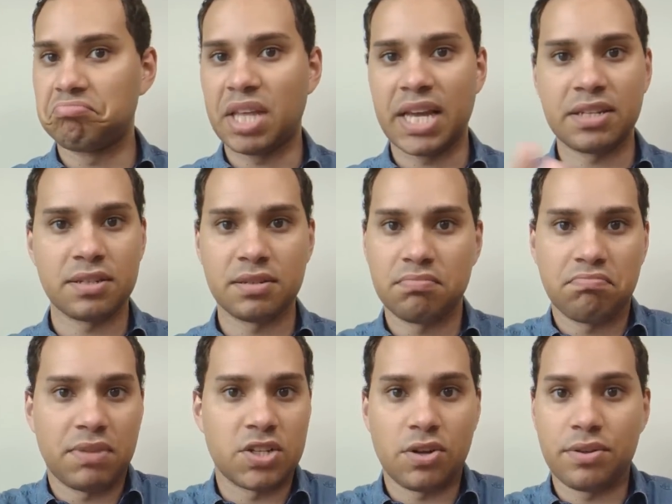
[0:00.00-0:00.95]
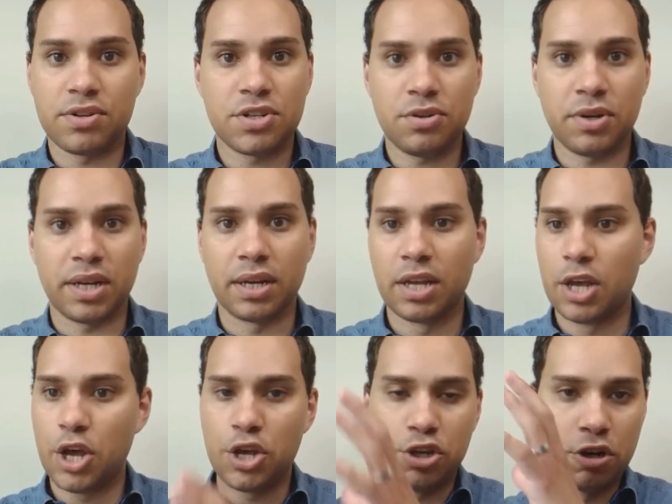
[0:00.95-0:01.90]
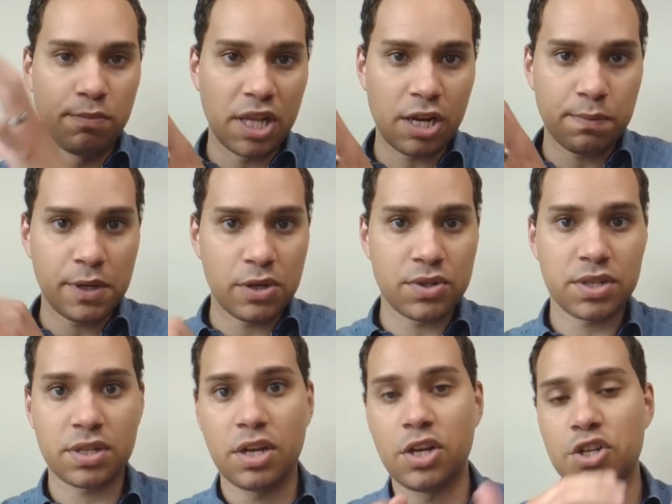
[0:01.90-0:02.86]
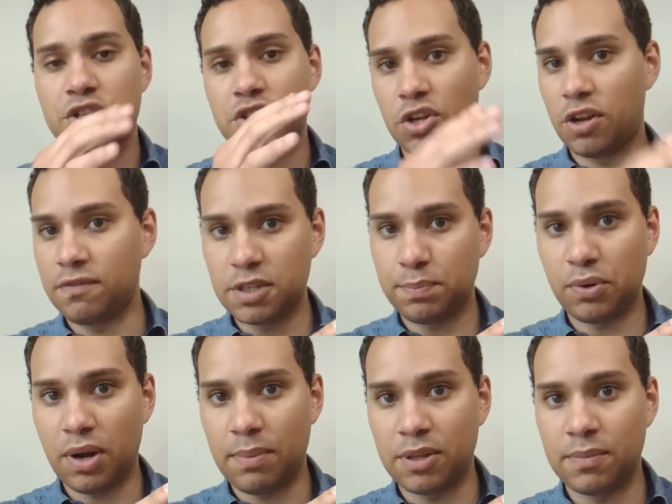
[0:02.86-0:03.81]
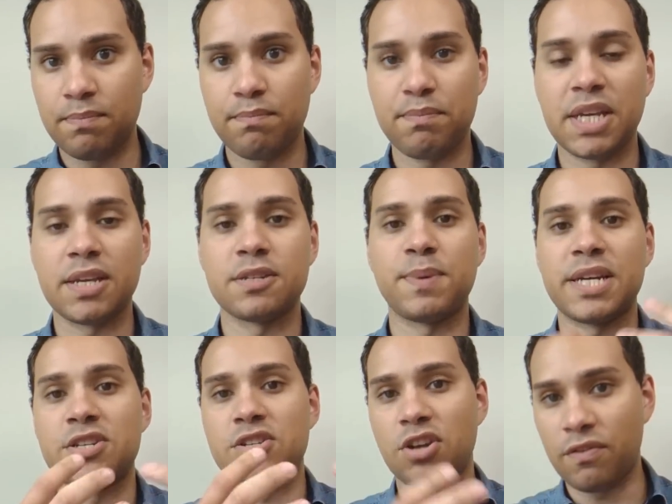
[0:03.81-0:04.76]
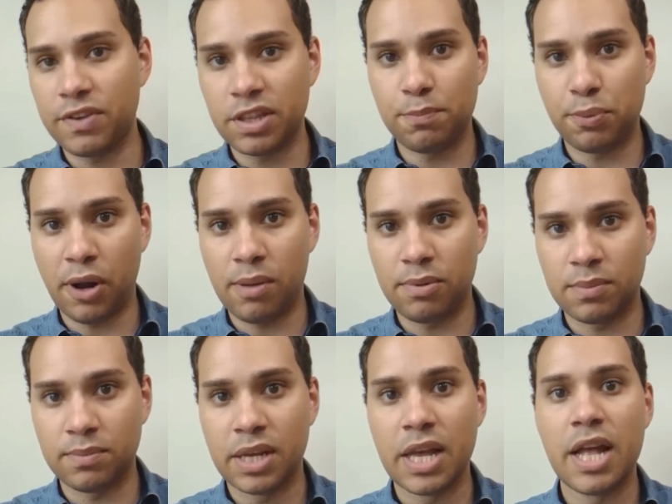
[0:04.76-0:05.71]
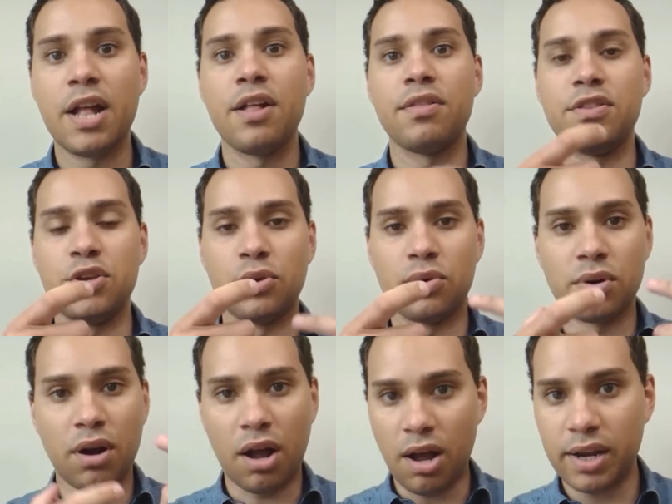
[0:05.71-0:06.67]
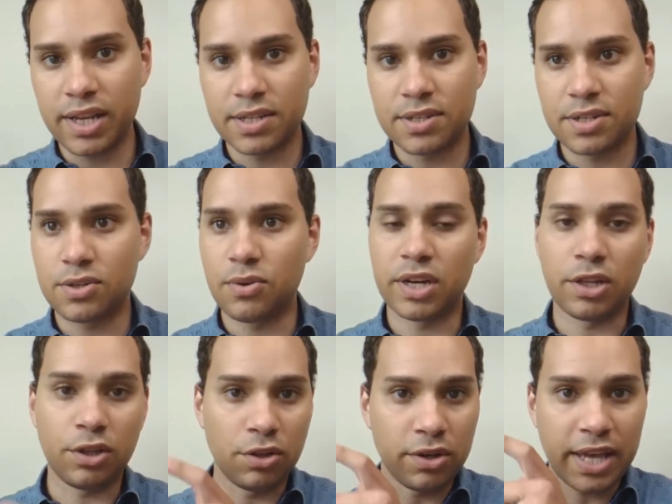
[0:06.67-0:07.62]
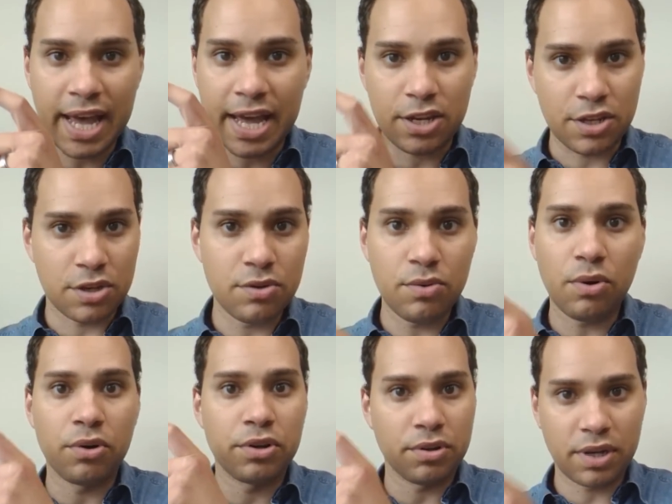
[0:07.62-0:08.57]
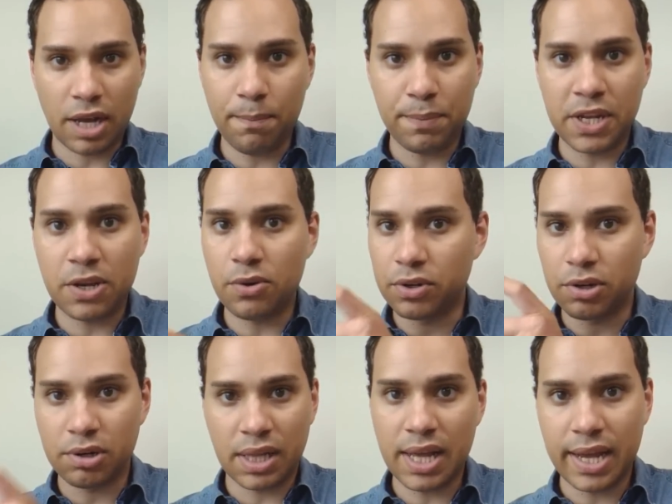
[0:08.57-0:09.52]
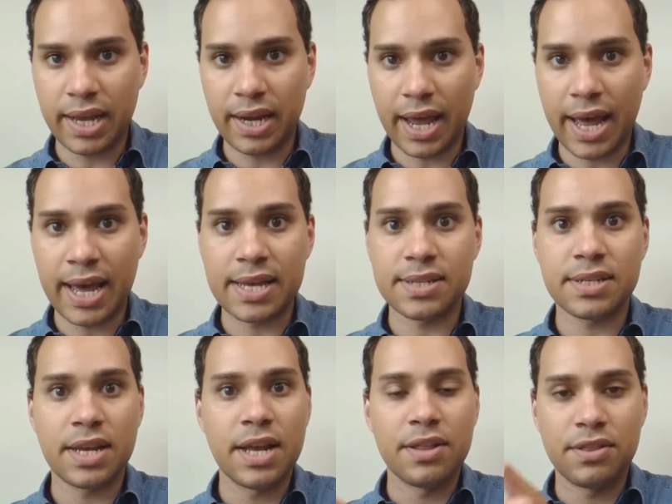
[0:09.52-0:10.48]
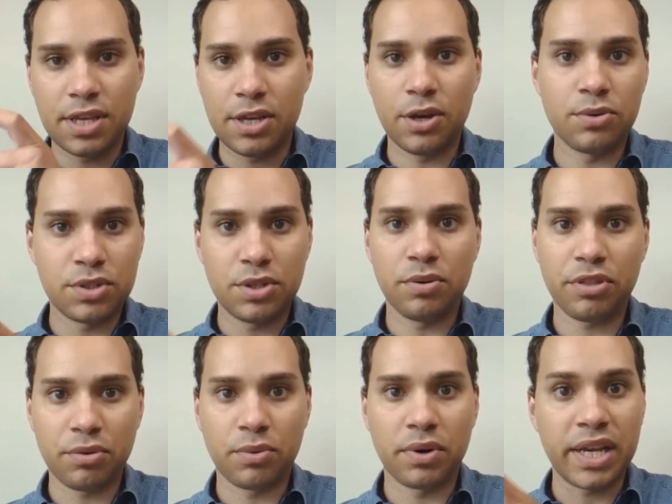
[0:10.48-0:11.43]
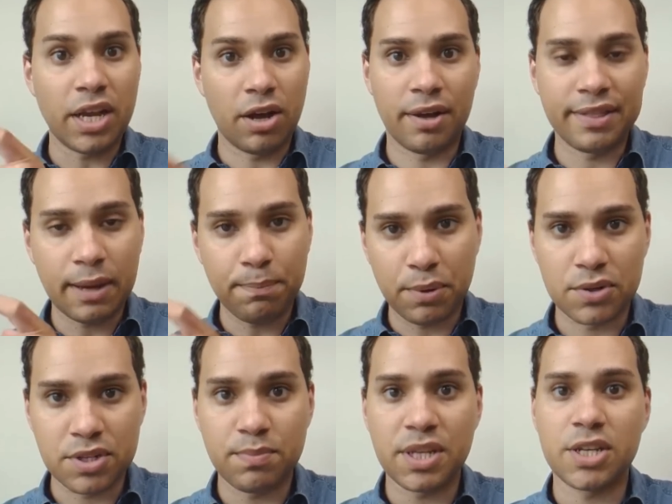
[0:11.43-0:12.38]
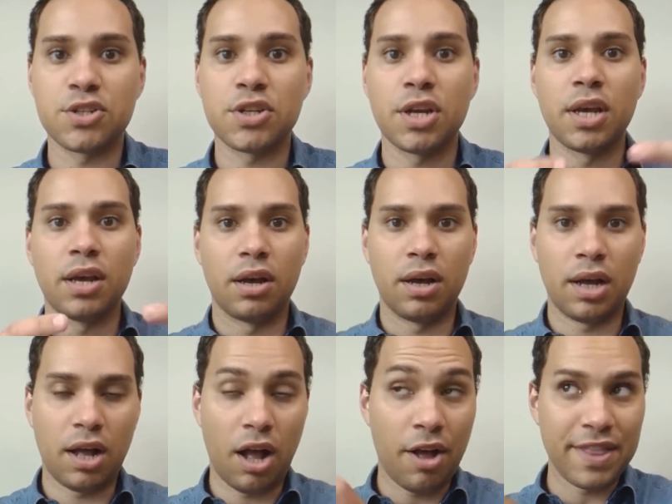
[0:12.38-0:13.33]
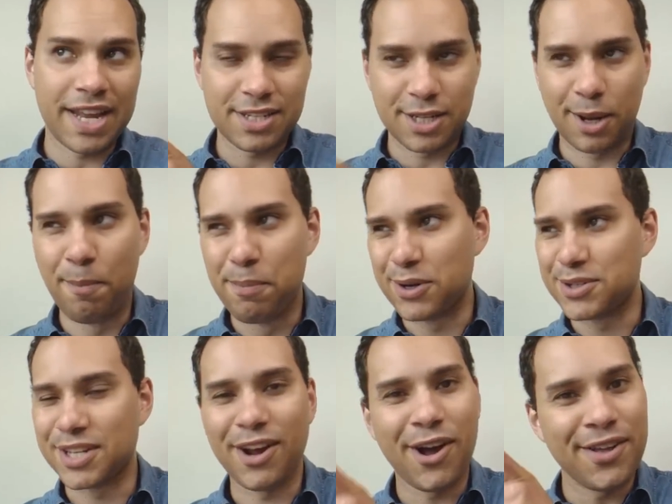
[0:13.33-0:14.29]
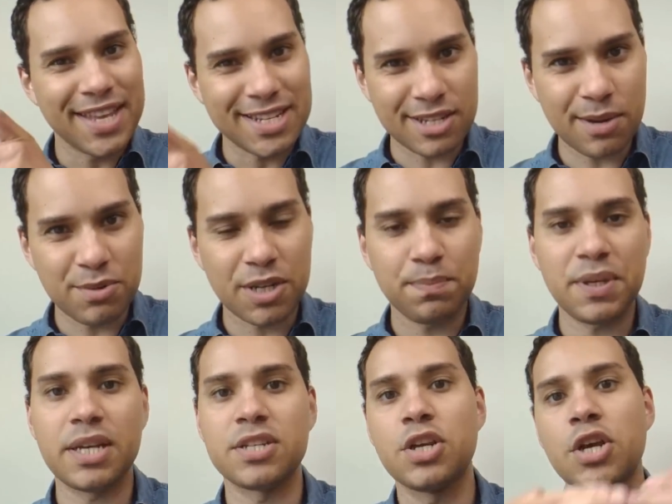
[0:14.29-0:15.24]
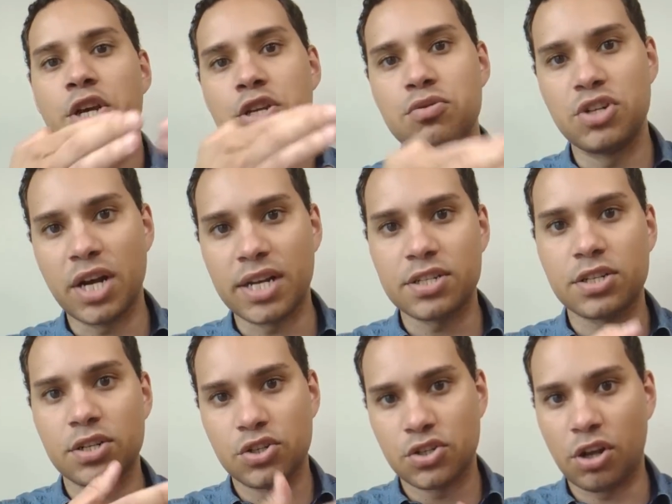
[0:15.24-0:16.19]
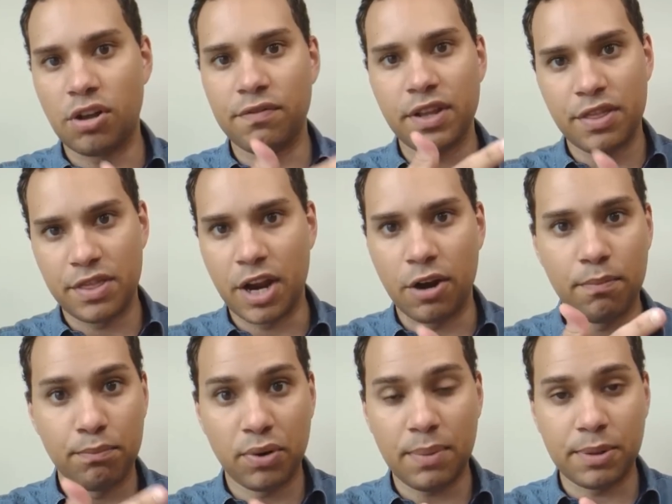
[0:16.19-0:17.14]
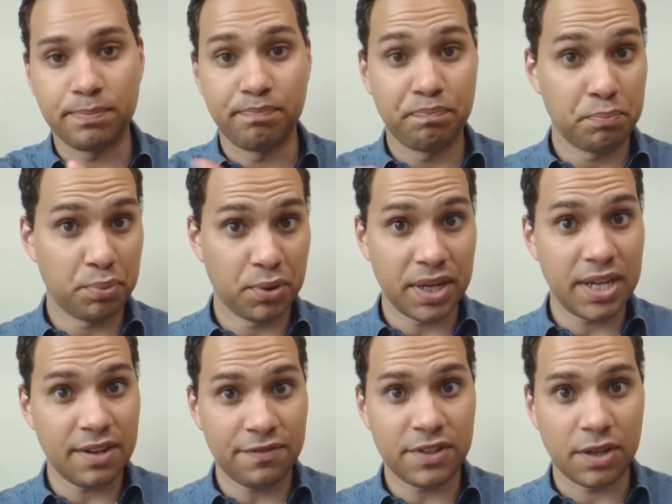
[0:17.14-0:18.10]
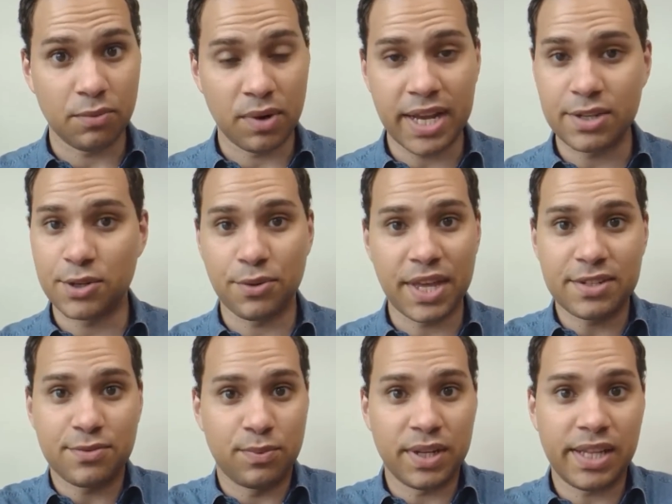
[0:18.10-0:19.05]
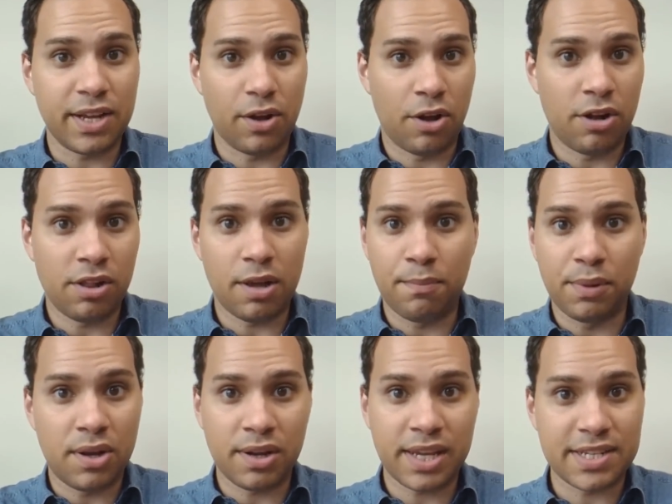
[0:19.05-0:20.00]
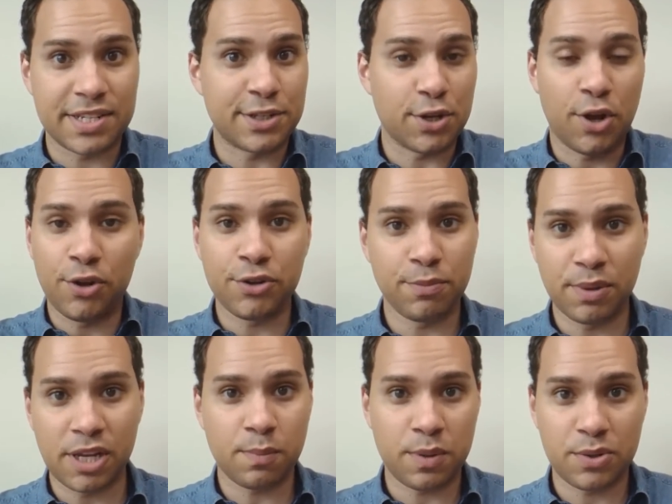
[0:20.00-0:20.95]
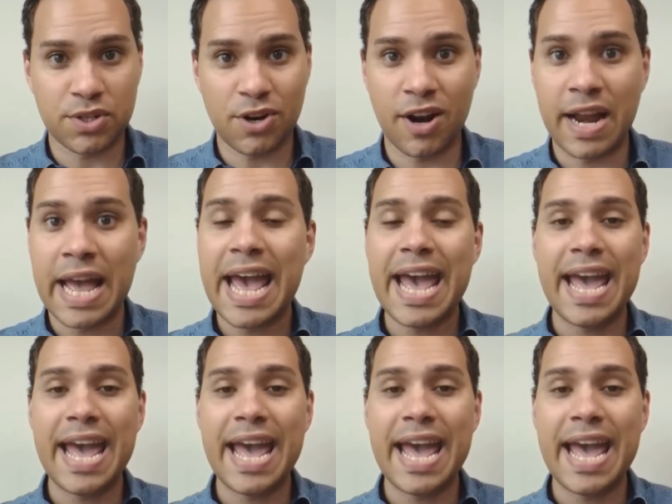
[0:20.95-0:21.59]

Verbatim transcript: That's that's all there is to it. Your blog post solves a problem because by solving their problem, your audience is going to look at you or your company or your client as the go-to authority on that person because uh, on that some person on that subject because you just solved their problem pretty nifty, right? So that's really all a blog is. That's all your blog posts are.